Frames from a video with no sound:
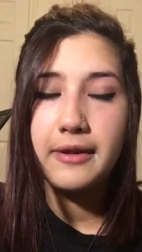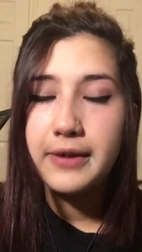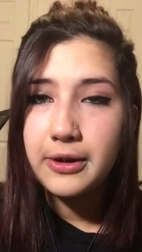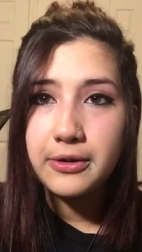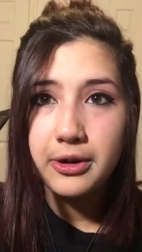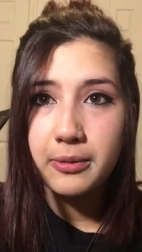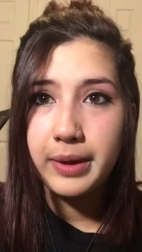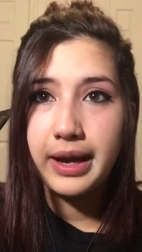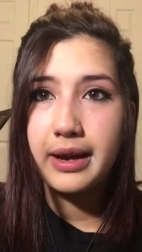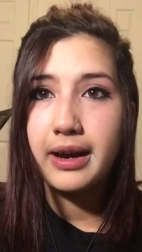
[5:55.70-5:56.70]
if you don't know
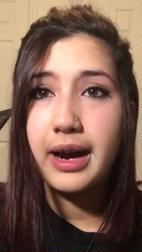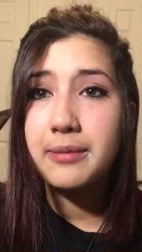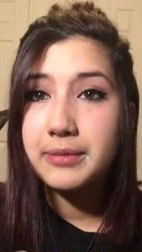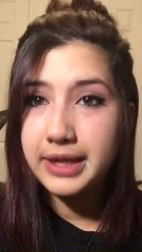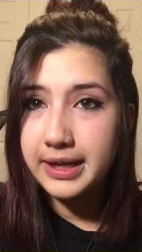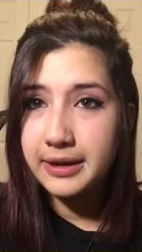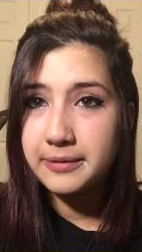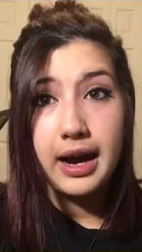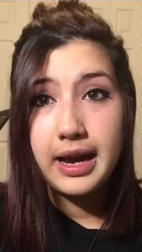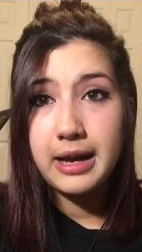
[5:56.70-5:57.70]
me, I'm Lita.
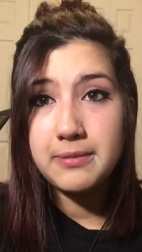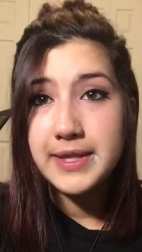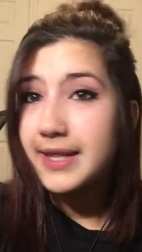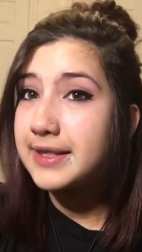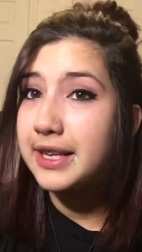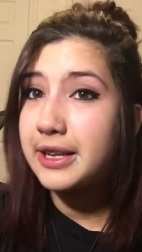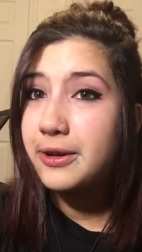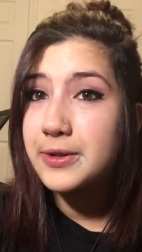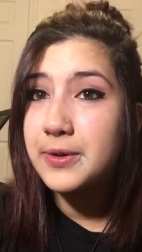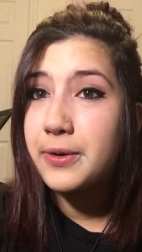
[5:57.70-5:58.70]
I am 16
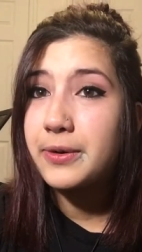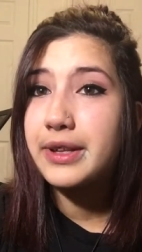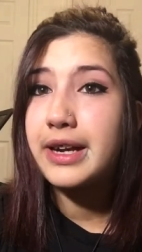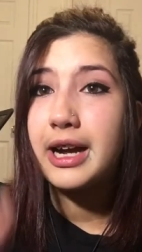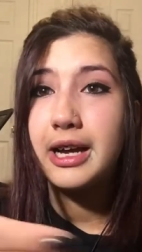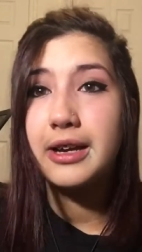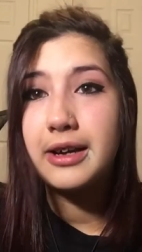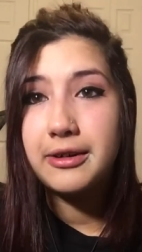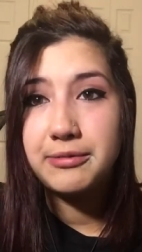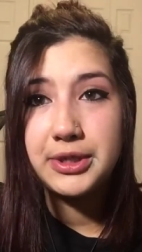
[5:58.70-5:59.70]
years old, and I
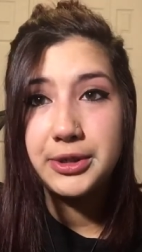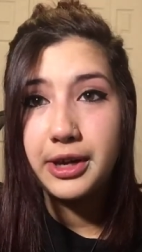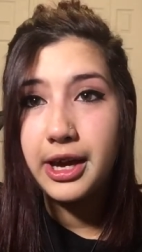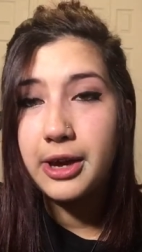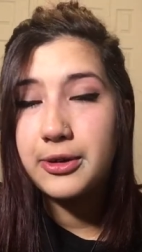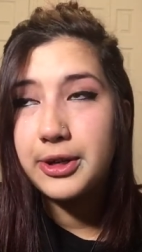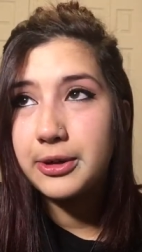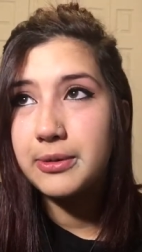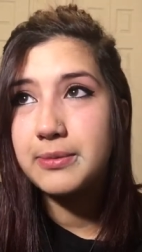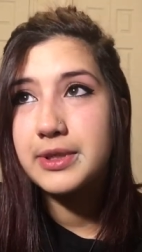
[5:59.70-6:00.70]
have been doing
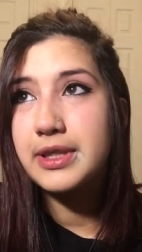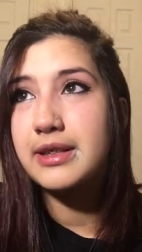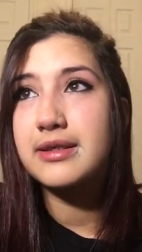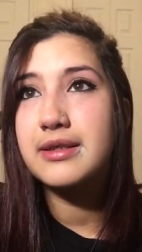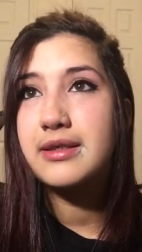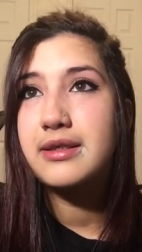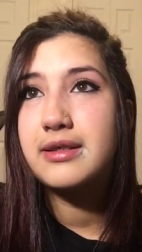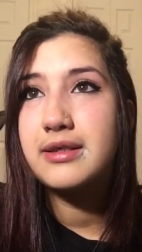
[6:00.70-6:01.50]
YouTube since